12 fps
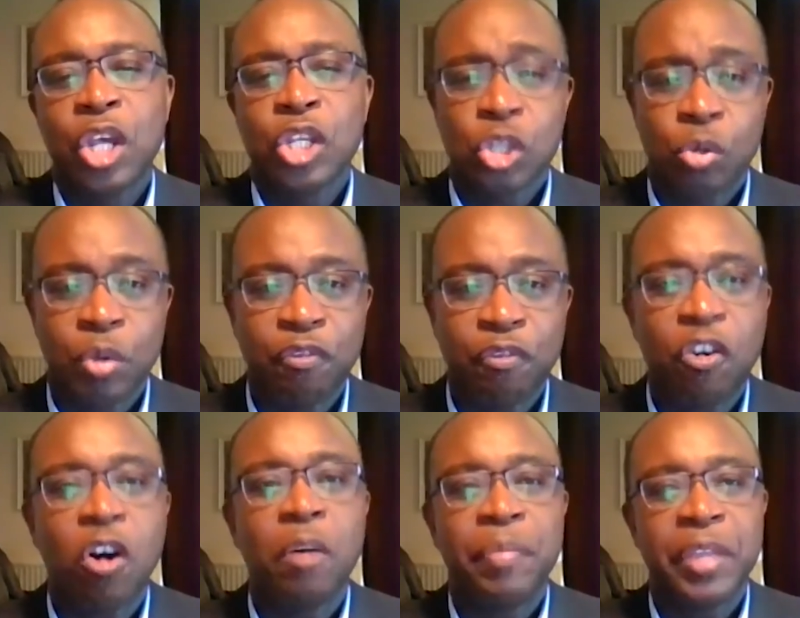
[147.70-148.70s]
So we
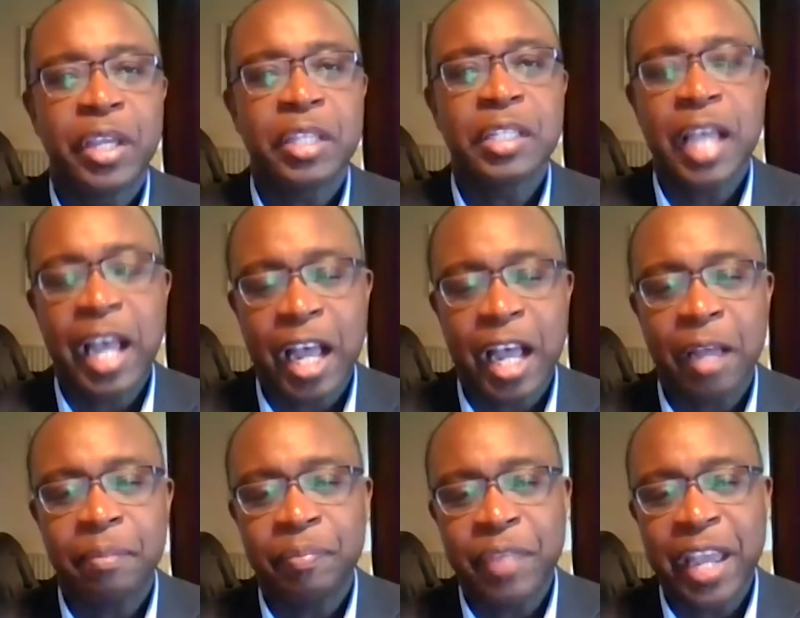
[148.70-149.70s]
formed this
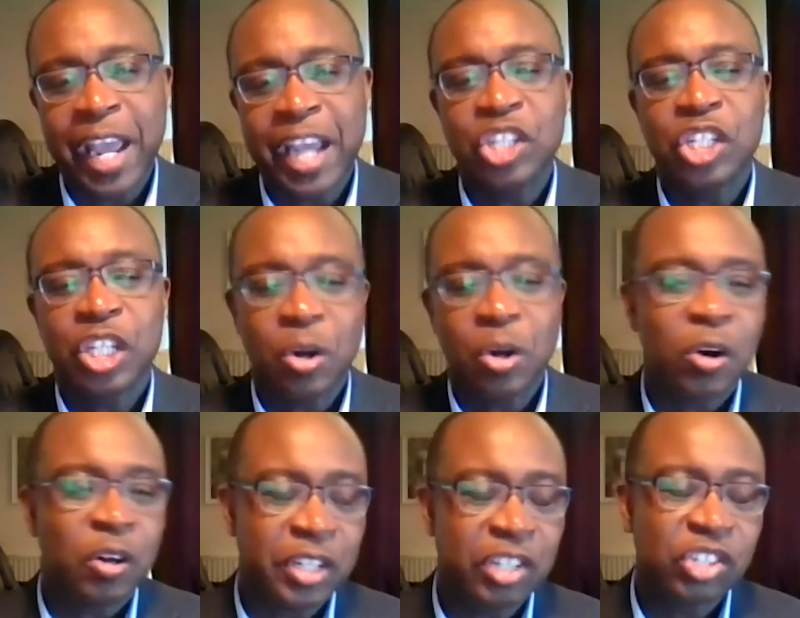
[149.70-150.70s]

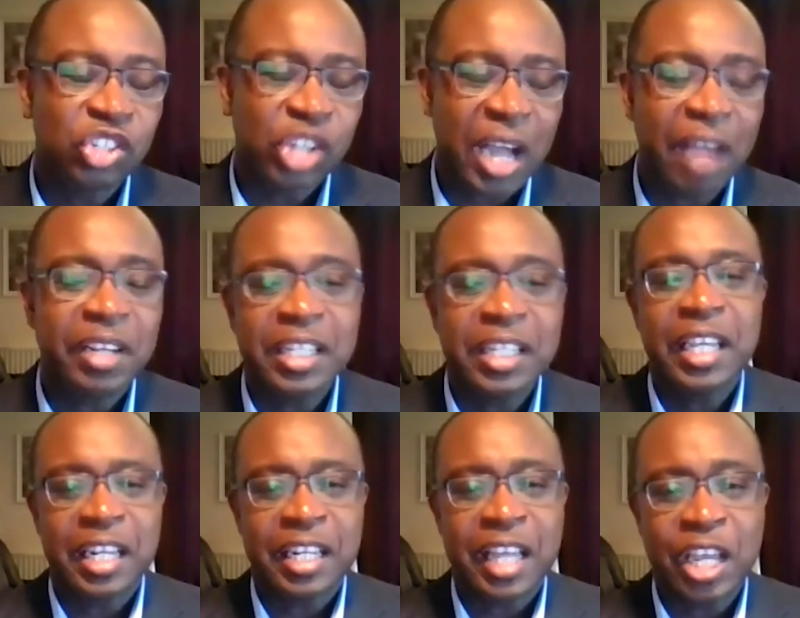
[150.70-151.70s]
NGO, this
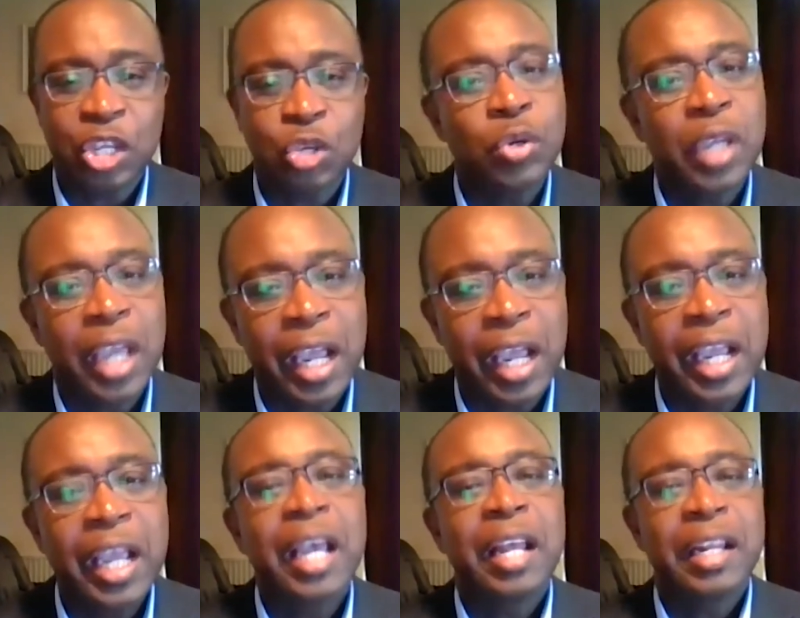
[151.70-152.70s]
charity in the UK
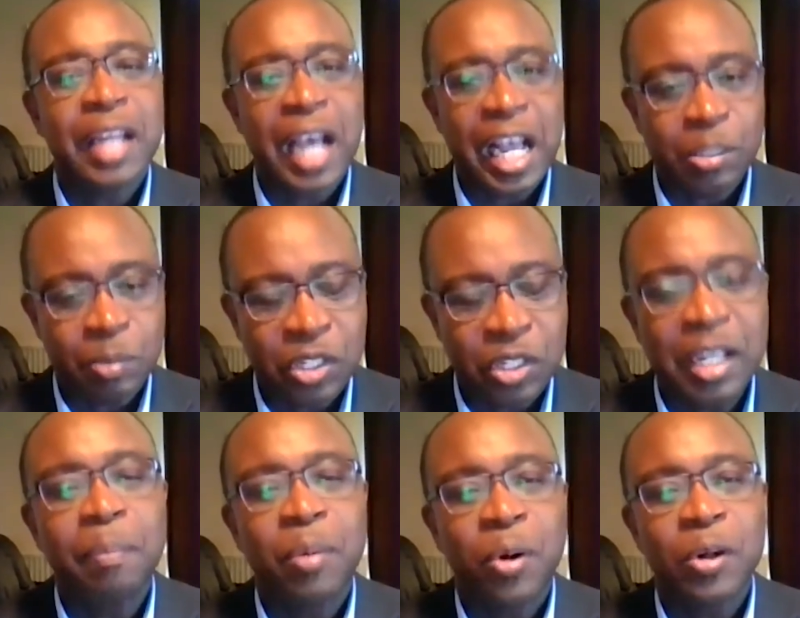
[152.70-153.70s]
that has been
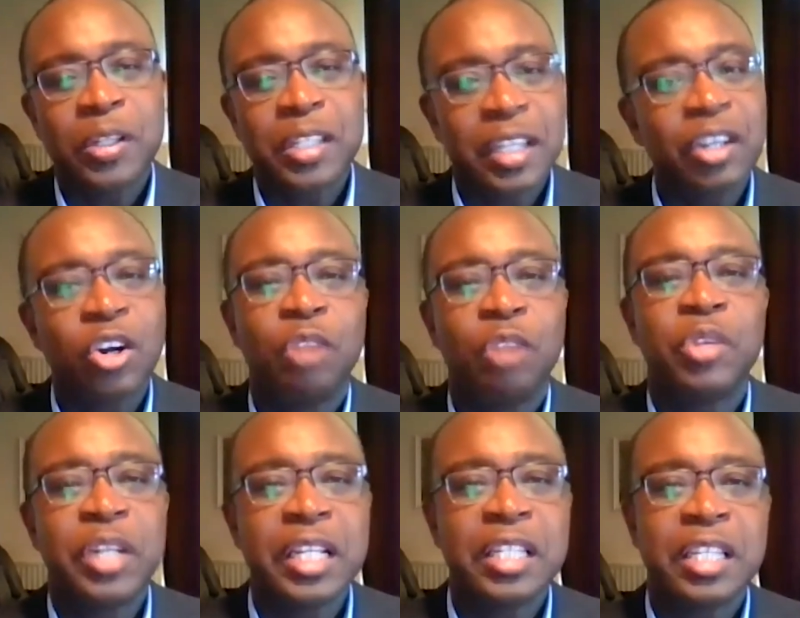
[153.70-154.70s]
supporting
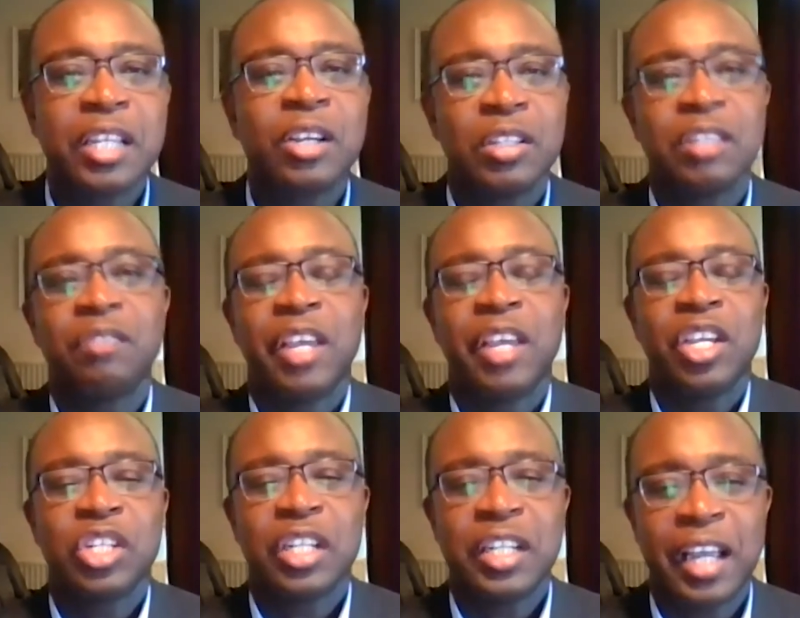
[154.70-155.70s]
community
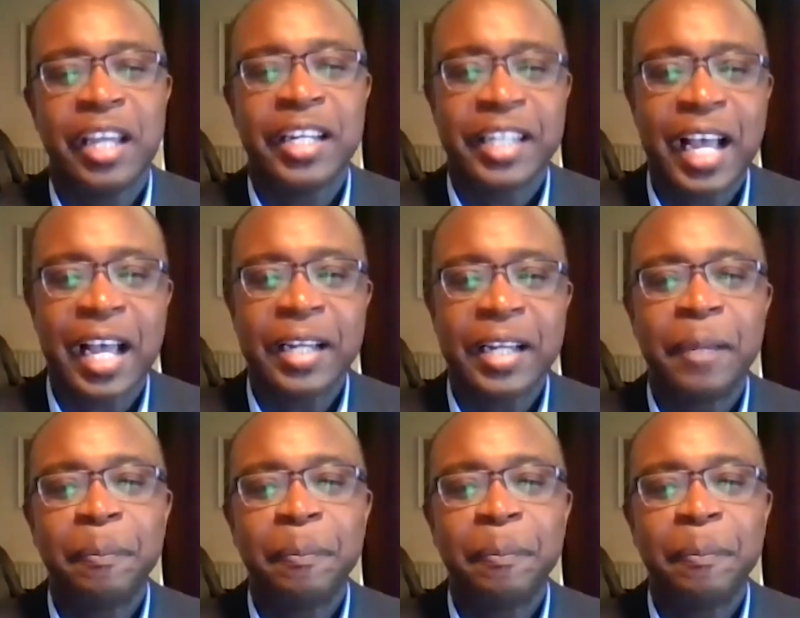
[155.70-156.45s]
conservation in Ghana.